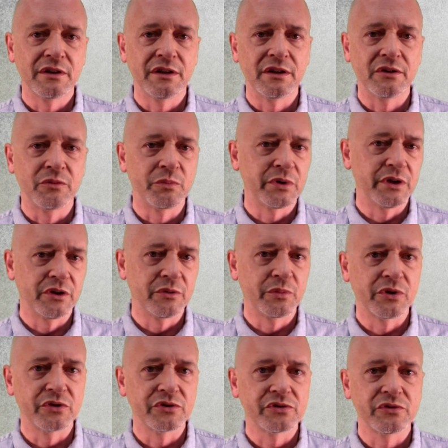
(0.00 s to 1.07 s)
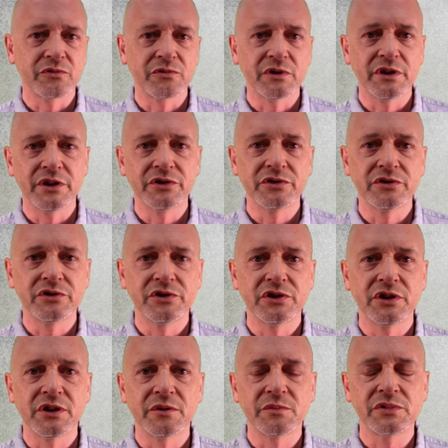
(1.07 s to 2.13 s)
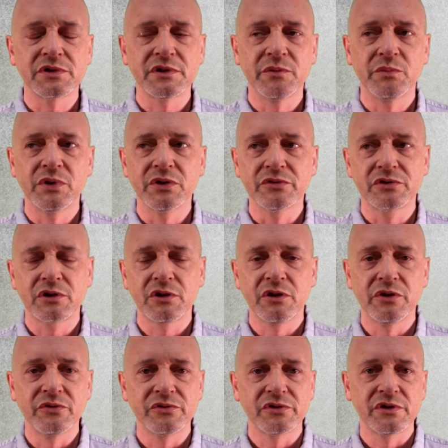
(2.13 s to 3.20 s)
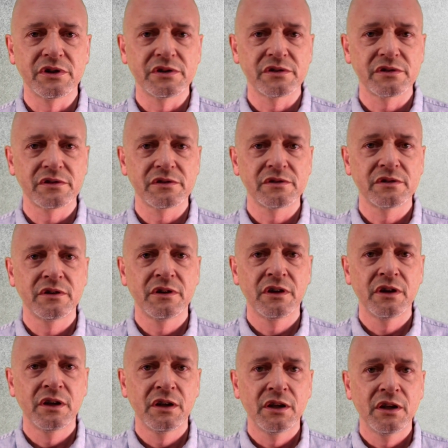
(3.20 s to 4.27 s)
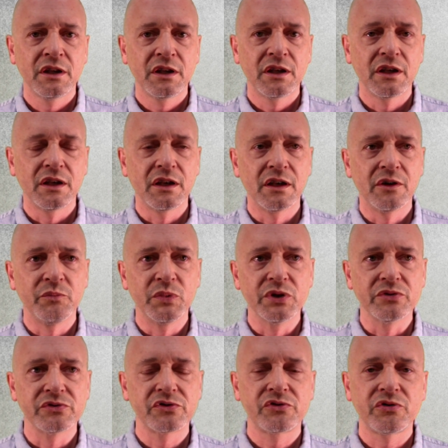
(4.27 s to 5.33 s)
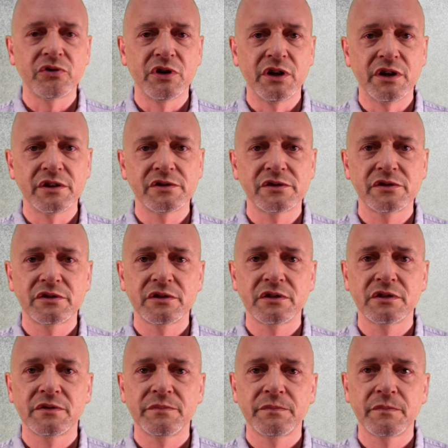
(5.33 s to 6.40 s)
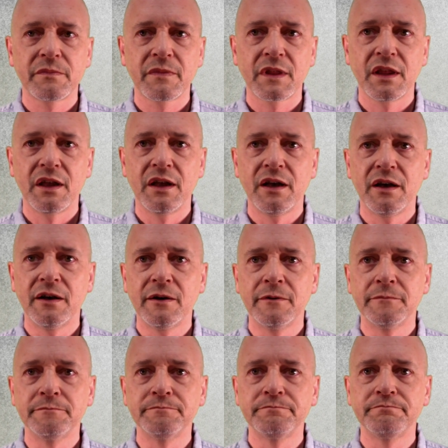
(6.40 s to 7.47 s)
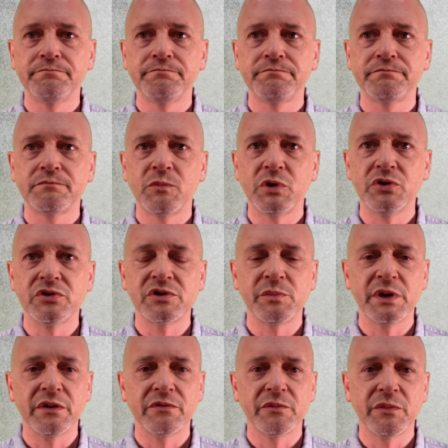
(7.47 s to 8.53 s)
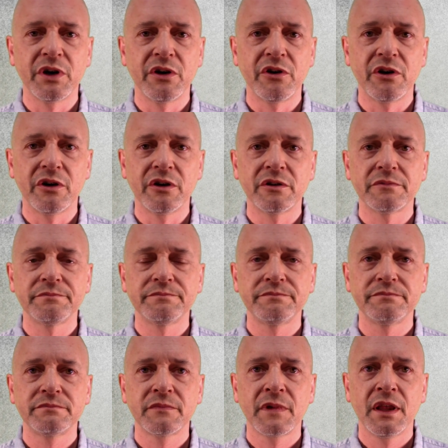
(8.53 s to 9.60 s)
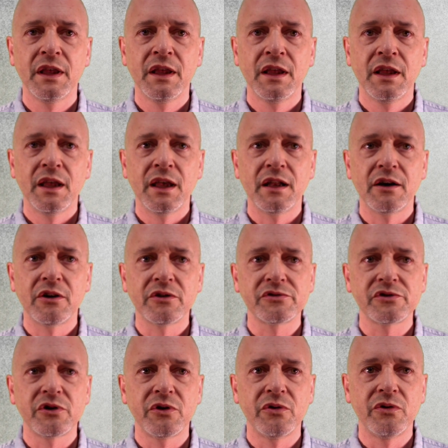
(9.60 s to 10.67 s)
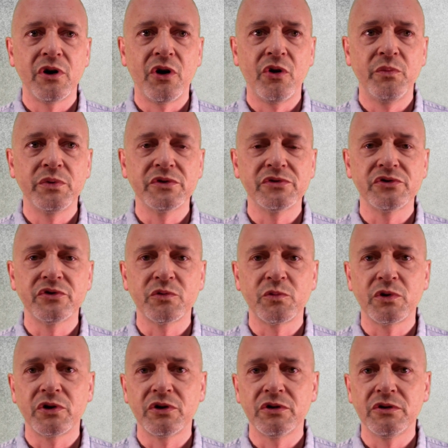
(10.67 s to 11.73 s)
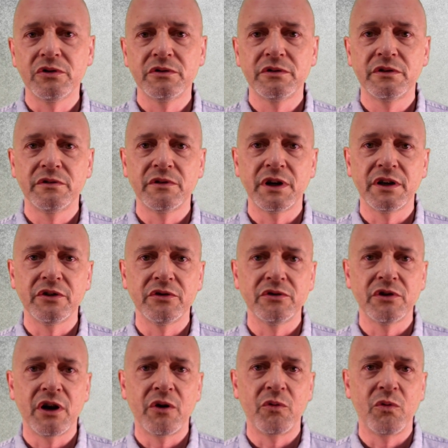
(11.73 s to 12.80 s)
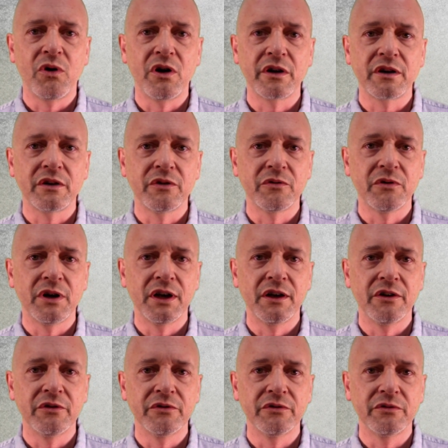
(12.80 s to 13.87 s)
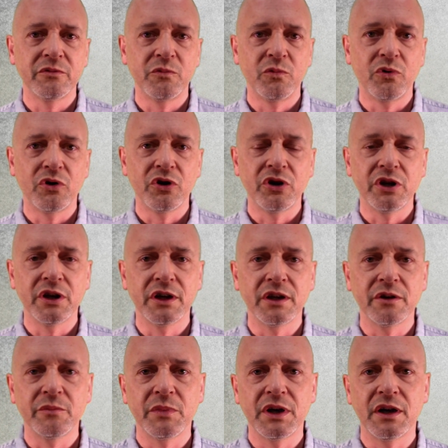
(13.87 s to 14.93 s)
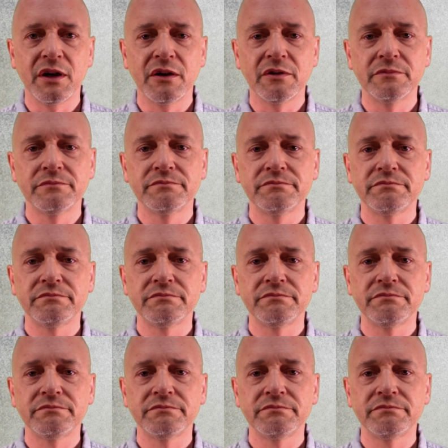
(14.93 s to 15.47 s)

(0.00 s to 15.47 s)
interpersonal relationships. It builds closeness. It builds trust when you speak from the heart. And it also opens your world, right? You're not walking around worrying about